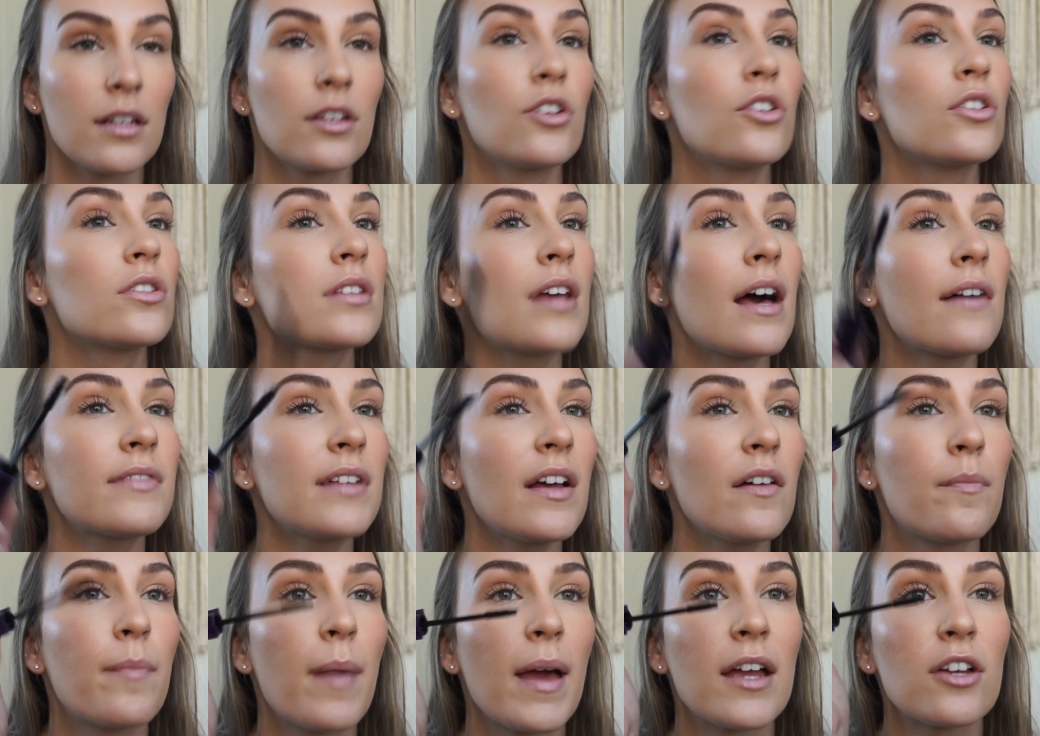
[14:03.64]
You just have to
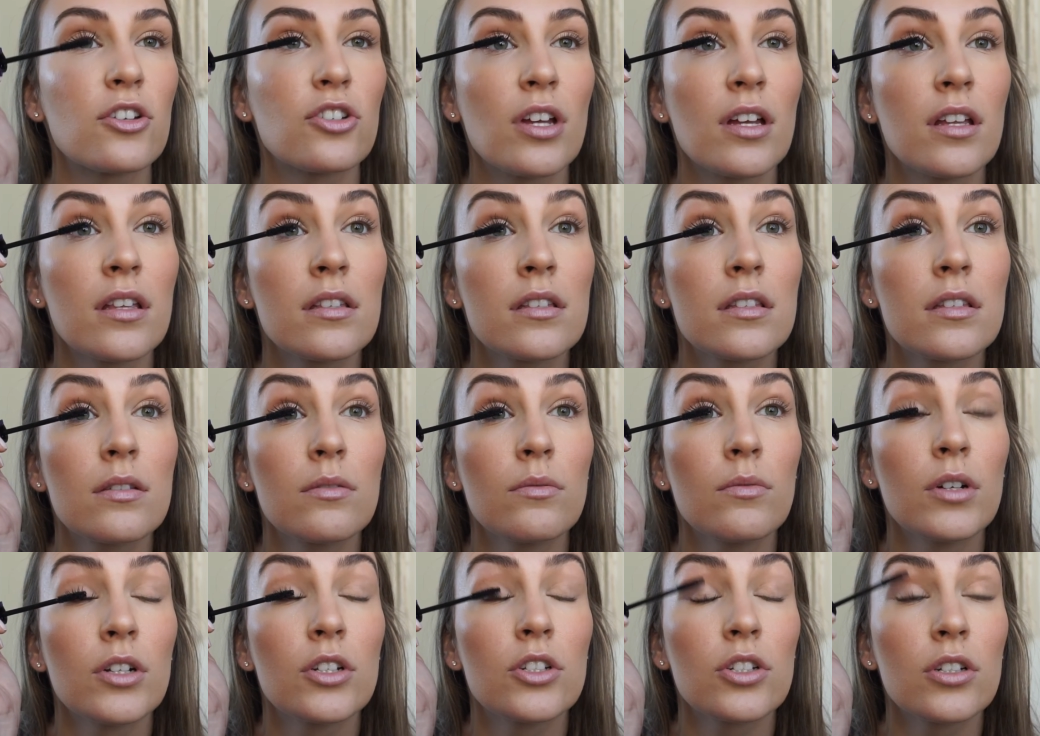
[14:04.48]
have patience,
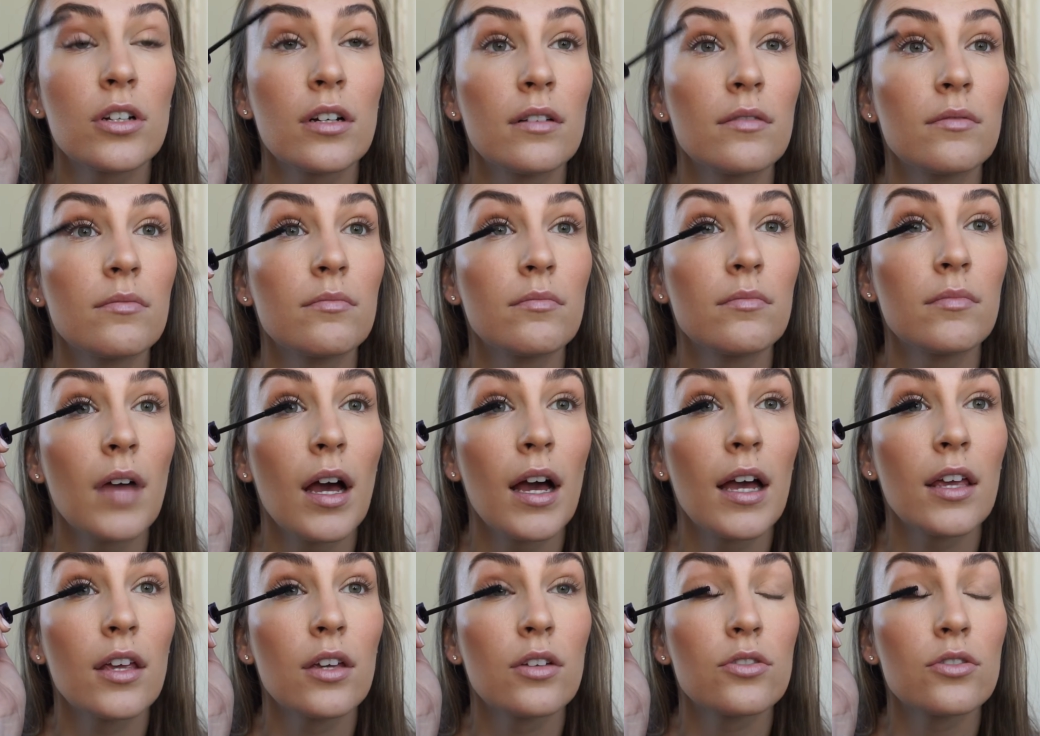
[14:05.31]
which
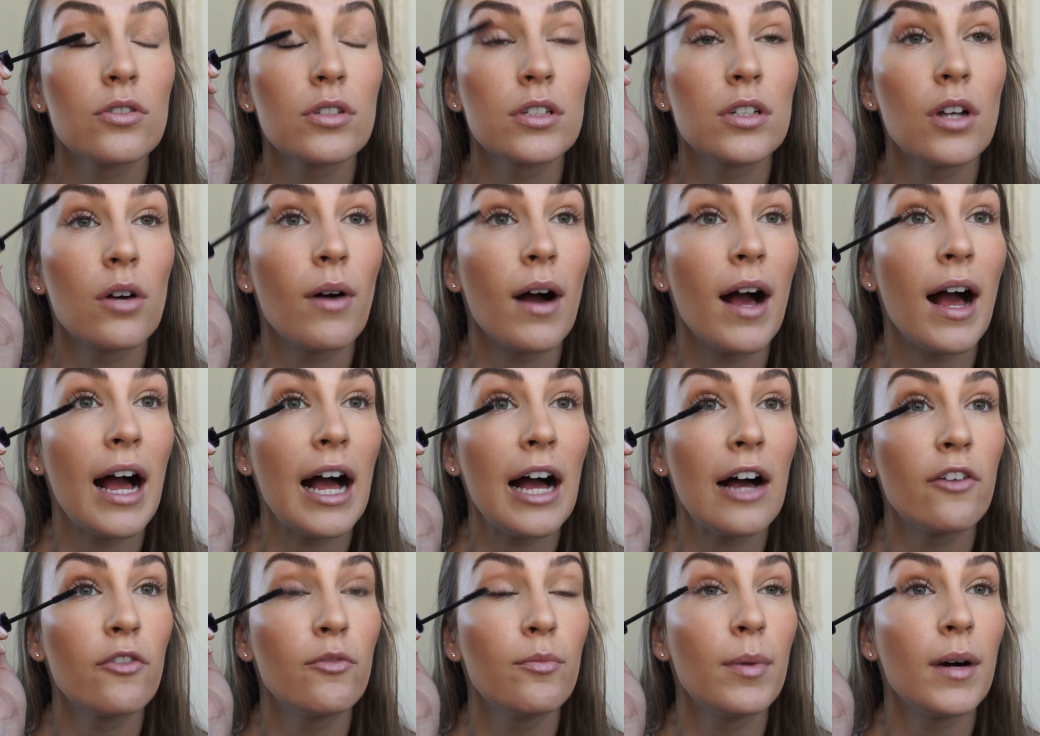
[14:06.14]
I usually don't
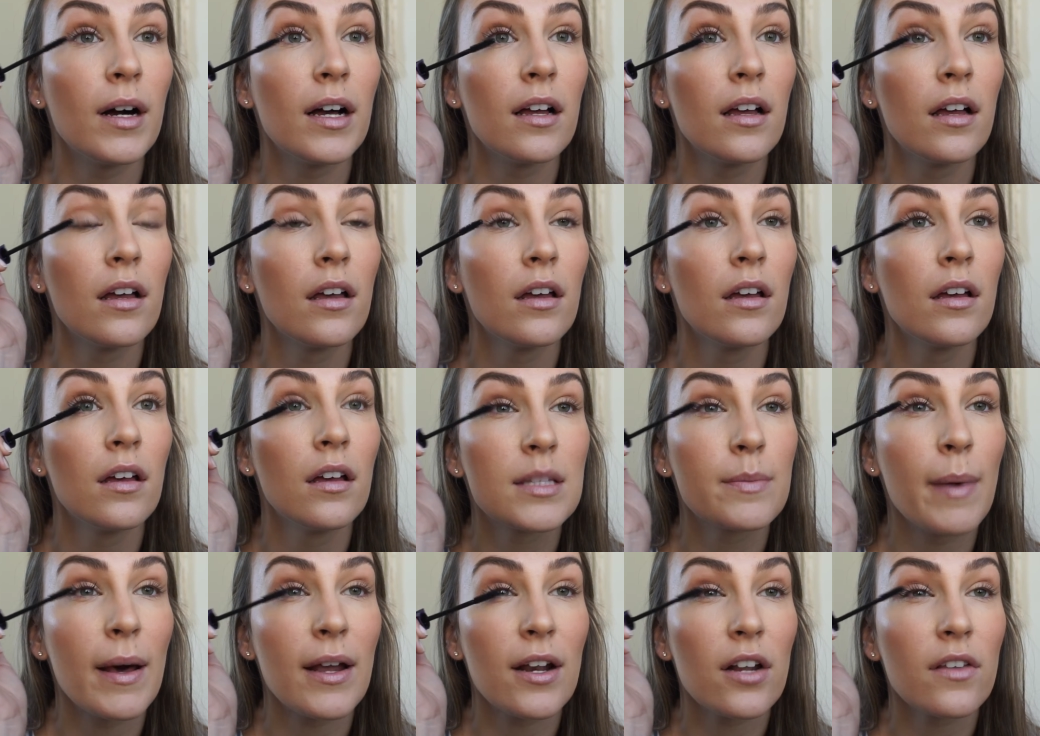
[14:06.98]
have, but
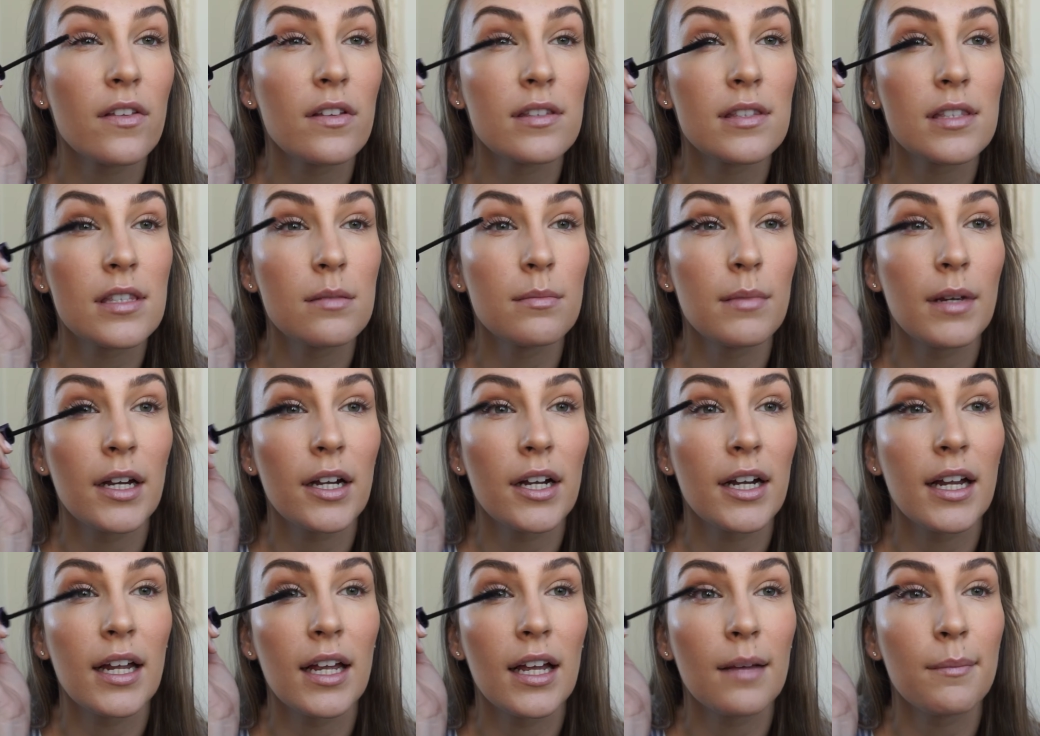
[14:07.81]
it's better than
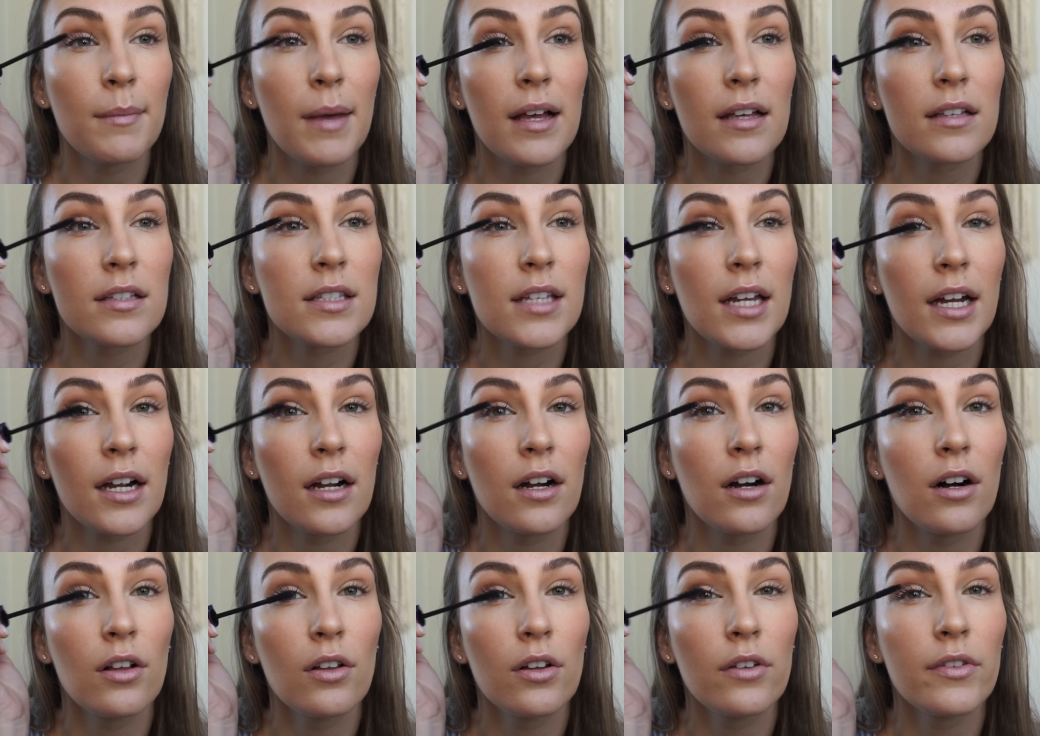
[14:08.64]
smearing mascara
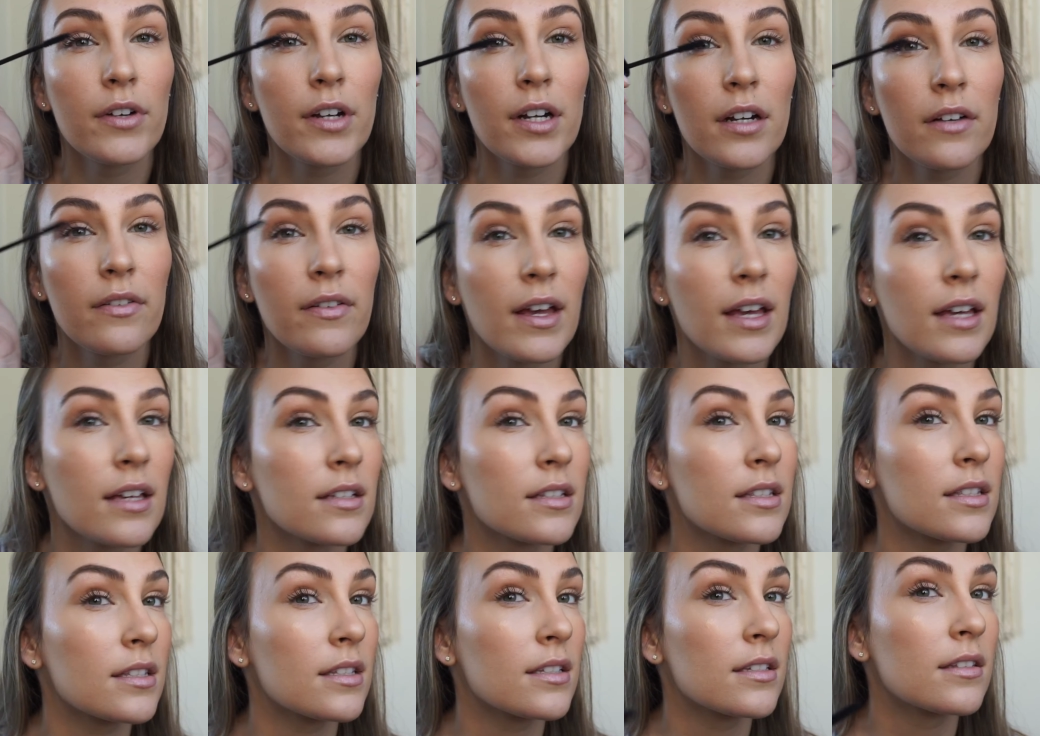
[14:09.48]
all over your
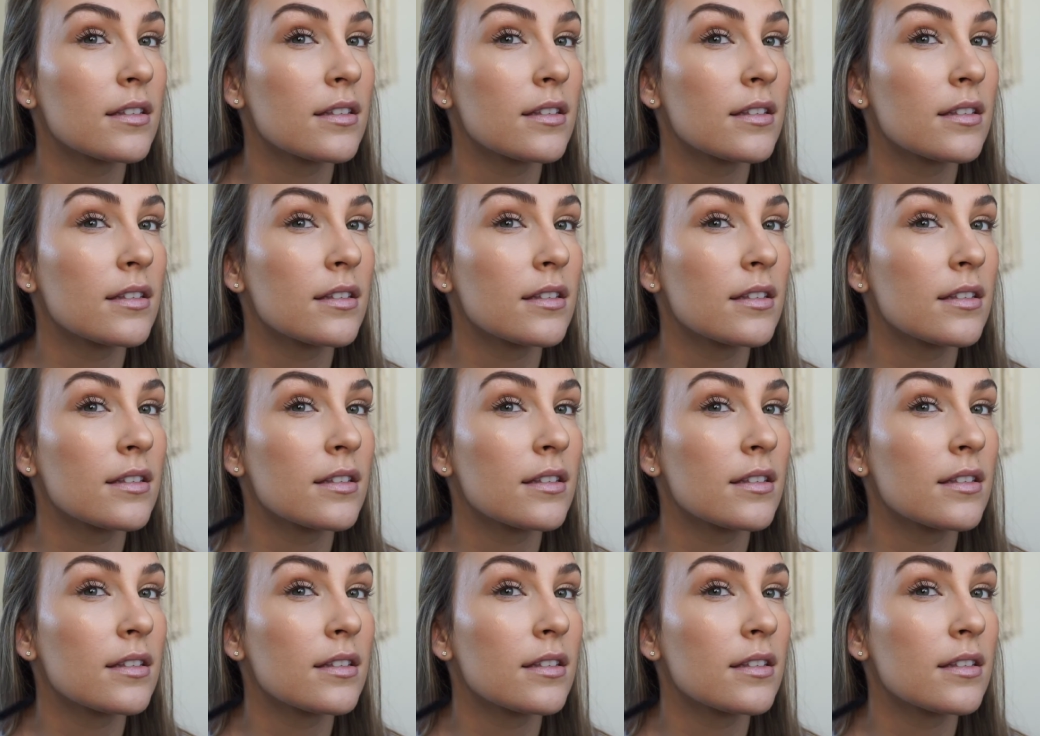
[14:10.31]
face.